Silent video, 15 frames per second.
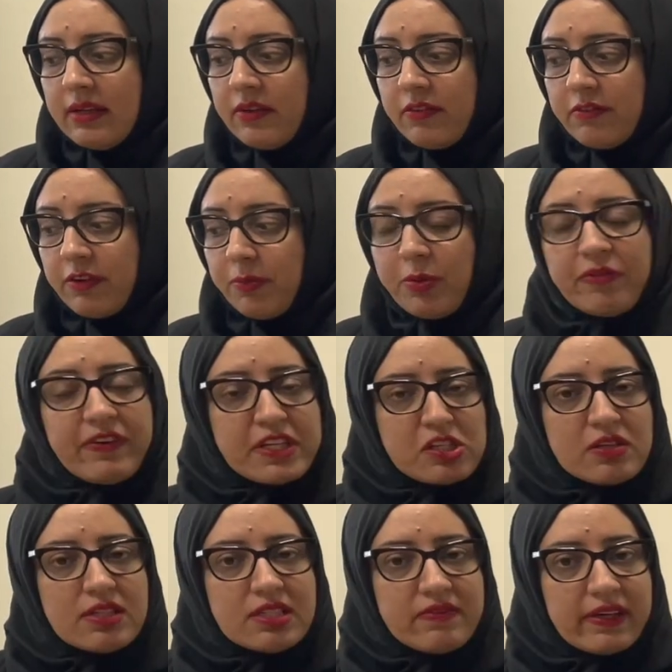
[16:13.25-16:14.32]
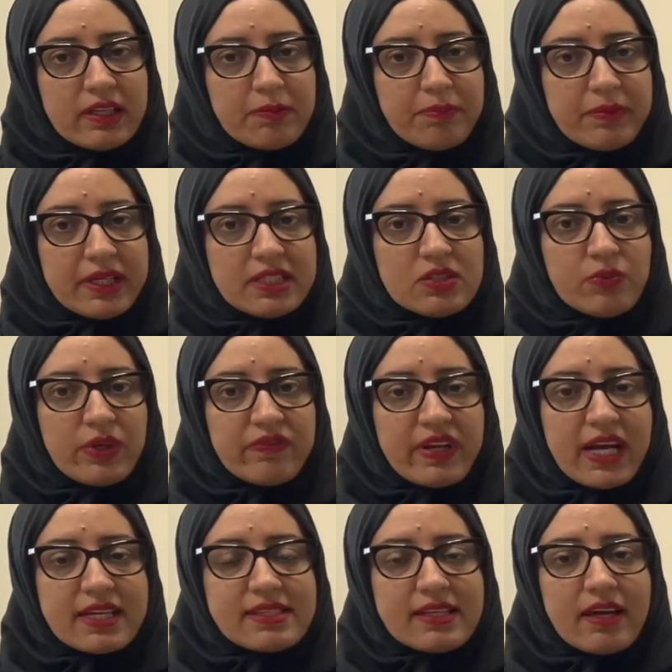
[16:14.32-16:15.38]
For professional development, we've
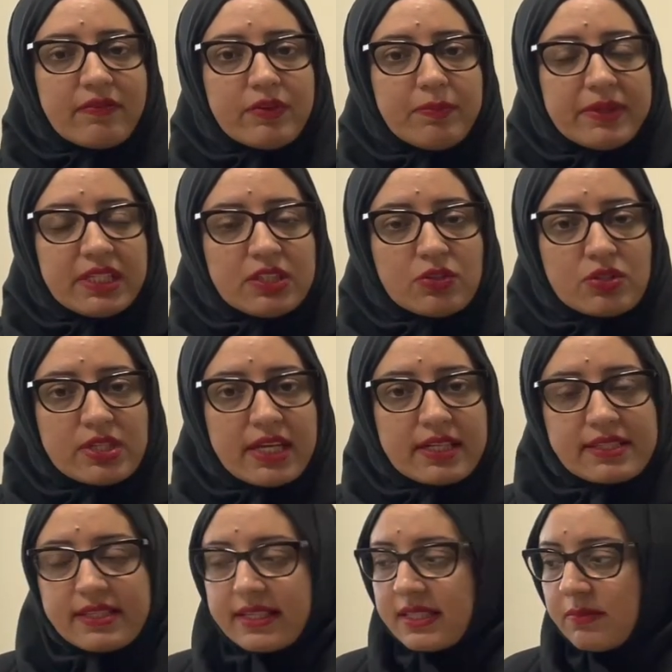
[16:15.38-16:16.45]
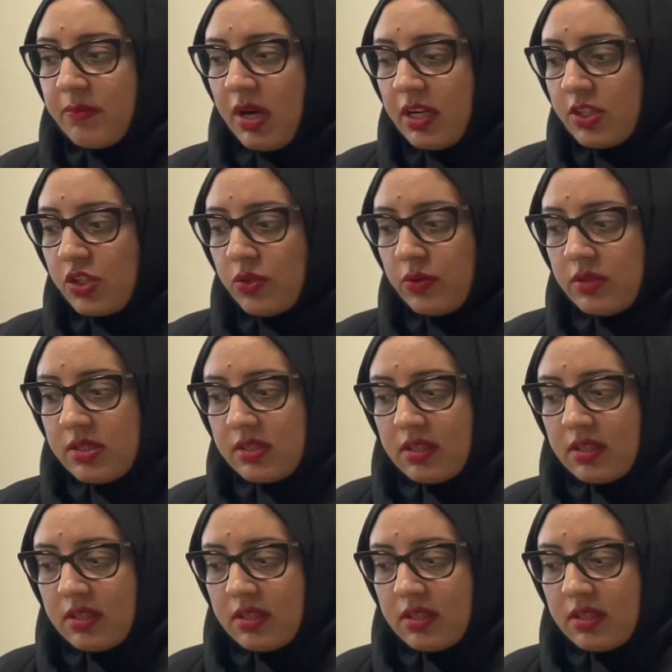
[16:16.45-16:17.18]
asked everybody to take 6 modules